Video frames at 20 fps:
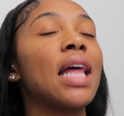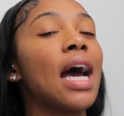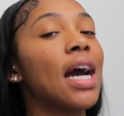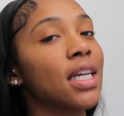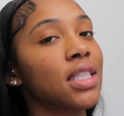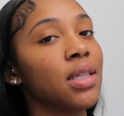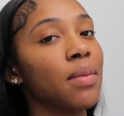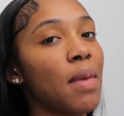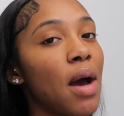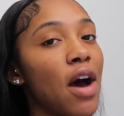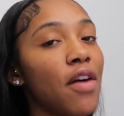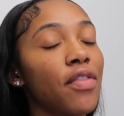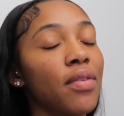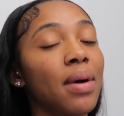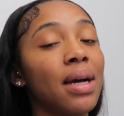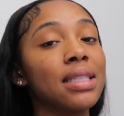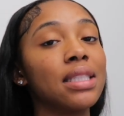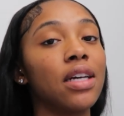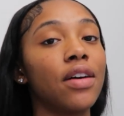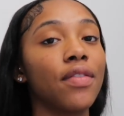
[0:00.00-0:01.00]
extra mile for
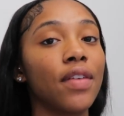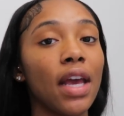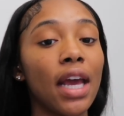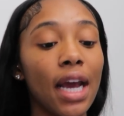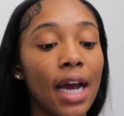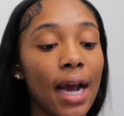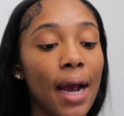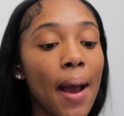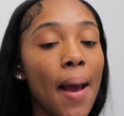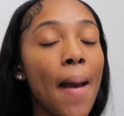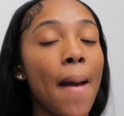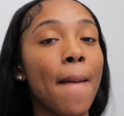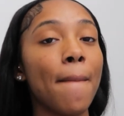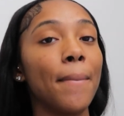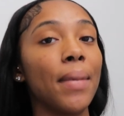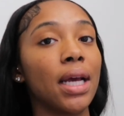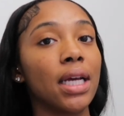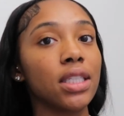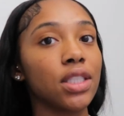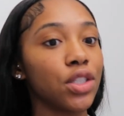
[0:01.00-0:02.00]
my self-care,
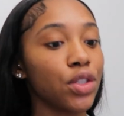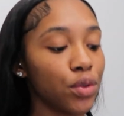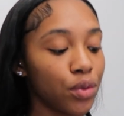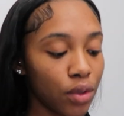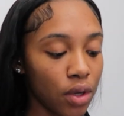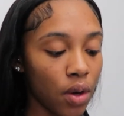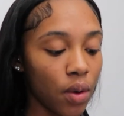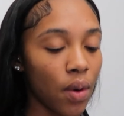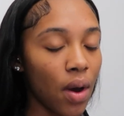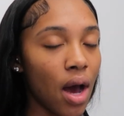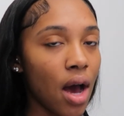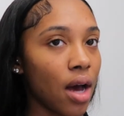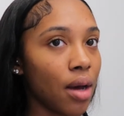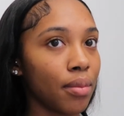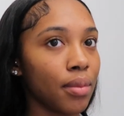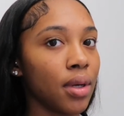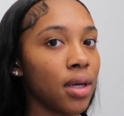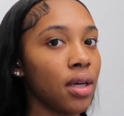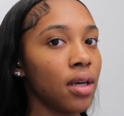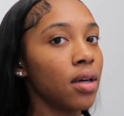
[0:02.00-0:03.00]
making sure, you know,
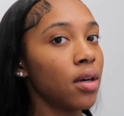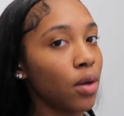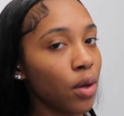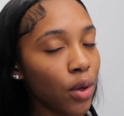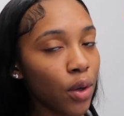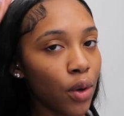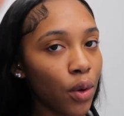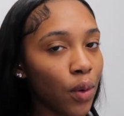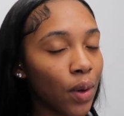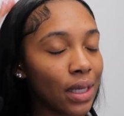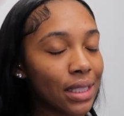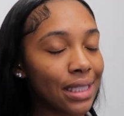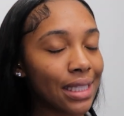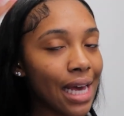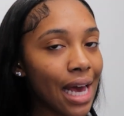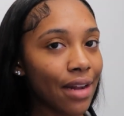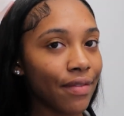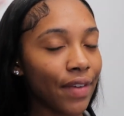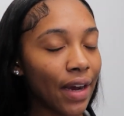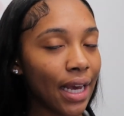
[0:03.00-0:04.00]
I'm on
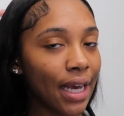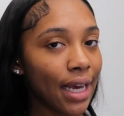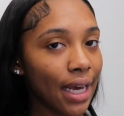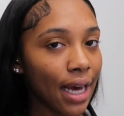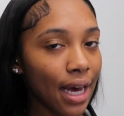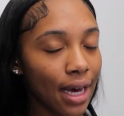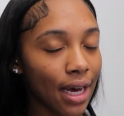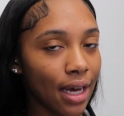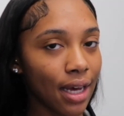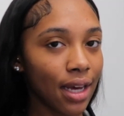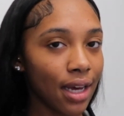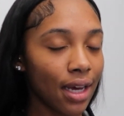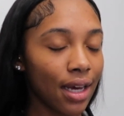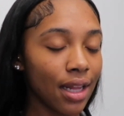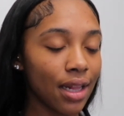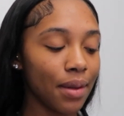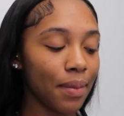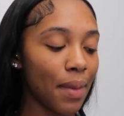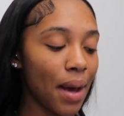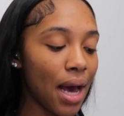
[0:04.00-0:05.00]
10 right here
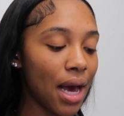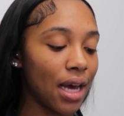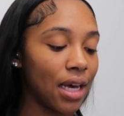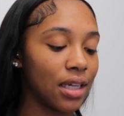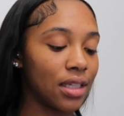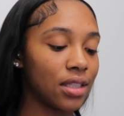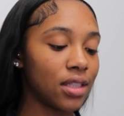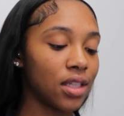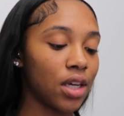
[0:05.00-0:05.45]
in the mind.